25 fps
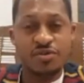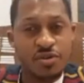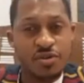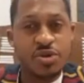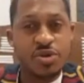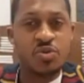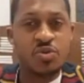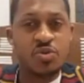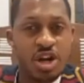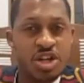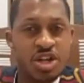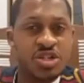
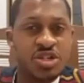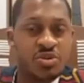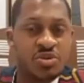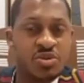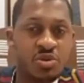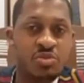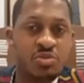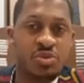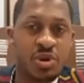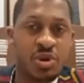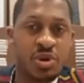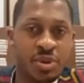question would
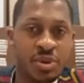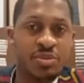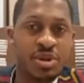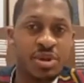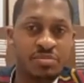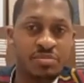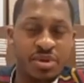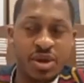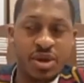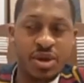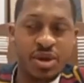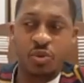probably
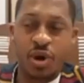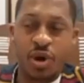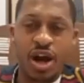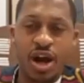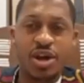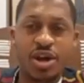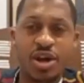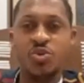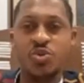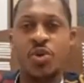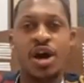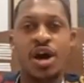be, why
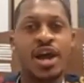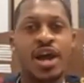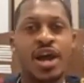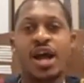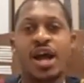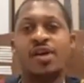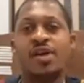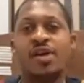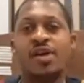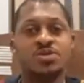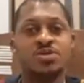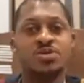do I
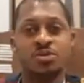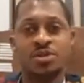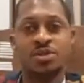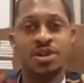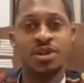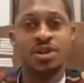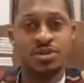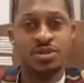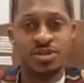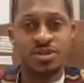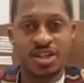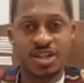have so
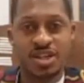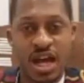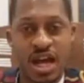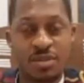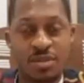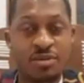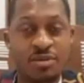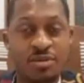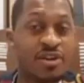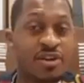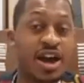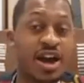little
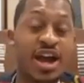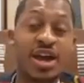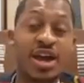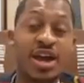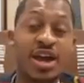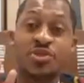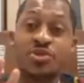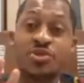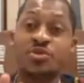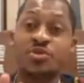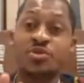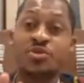time? If I
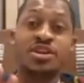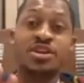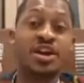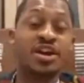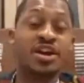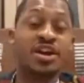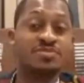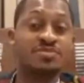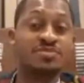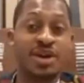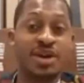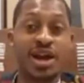had 3
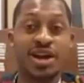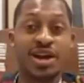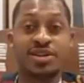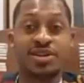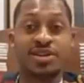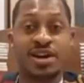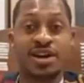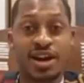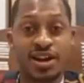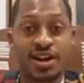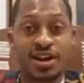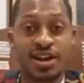days back
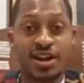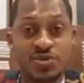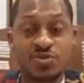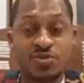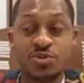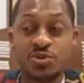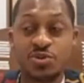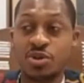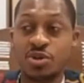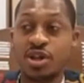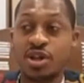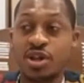in high
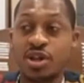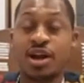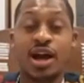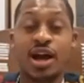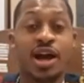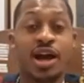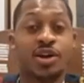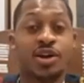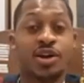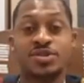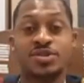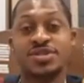school,
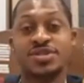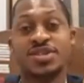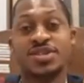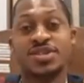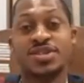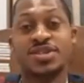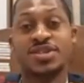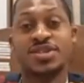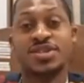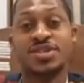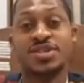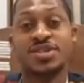I could
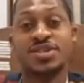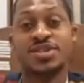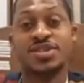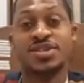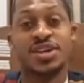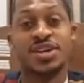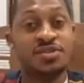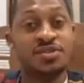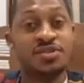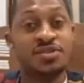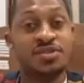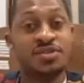study
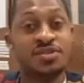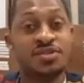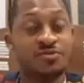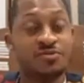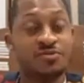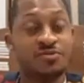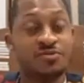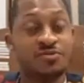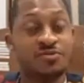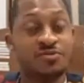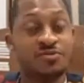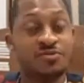for
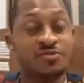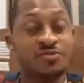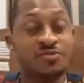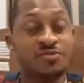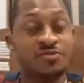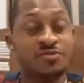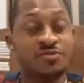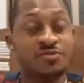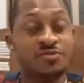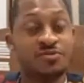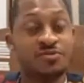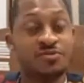all my
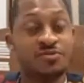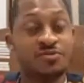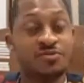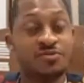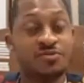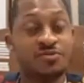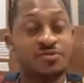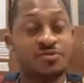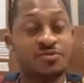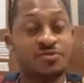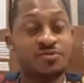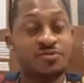
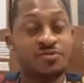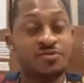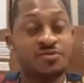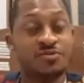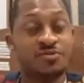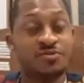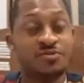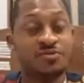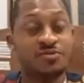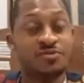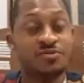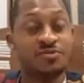exams.
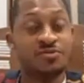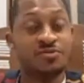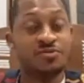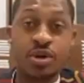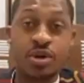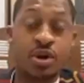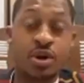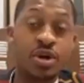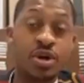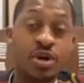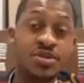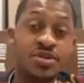Now,
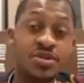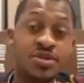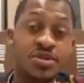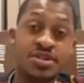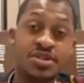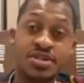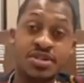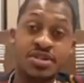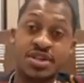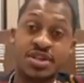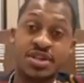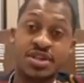it's
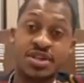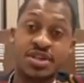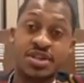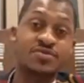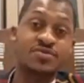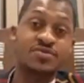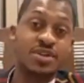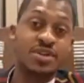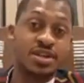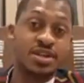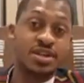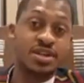important to do
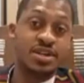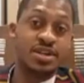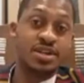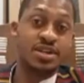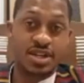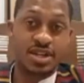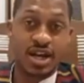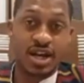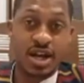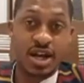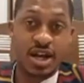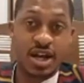this
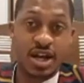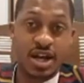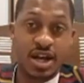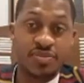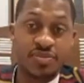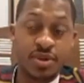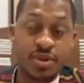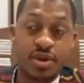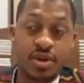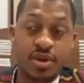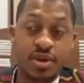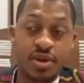because it
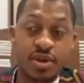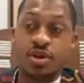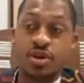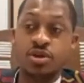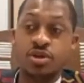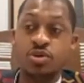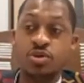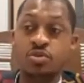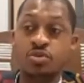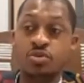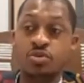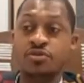saves us
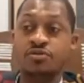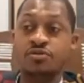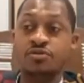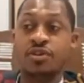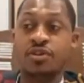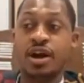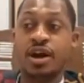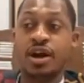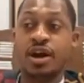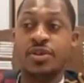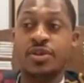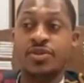time.
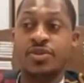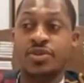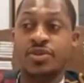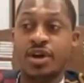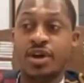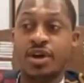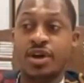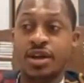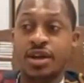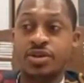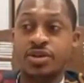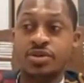You will
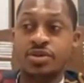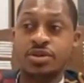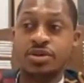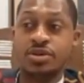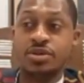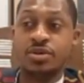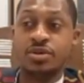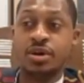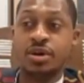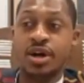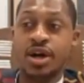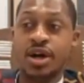find
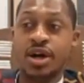that